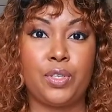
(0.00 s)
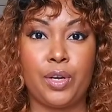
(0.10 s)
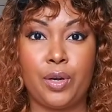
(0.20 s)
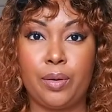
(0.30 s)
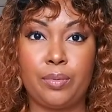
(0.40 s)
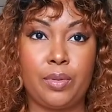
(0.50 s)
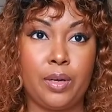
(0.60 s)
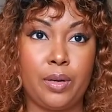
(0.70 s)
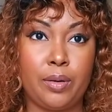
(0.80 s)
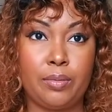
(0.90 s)

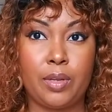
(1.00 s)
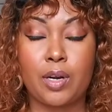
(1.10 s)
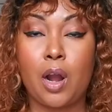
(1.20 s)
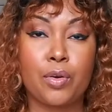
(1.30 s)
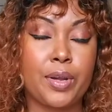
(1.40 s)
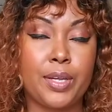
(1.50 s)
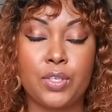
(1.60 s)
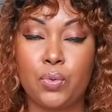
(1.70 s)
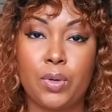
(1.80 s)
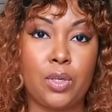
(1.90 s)
their
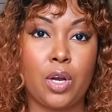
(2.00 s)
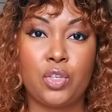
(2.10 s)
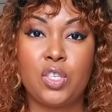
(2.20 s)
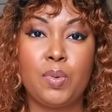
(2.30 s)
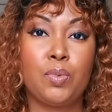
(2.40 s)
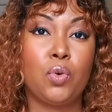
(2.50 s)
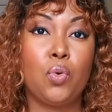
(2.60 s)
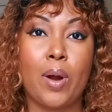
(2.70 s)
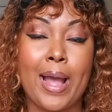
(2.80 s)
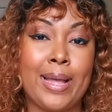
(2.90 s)
congregants or whatnot, just people
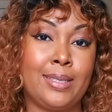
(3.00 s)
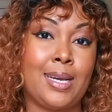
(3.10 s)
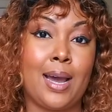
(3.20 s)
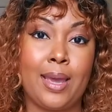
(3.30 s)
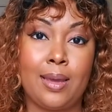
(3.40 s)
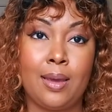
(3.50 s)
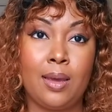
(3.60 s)
who are anti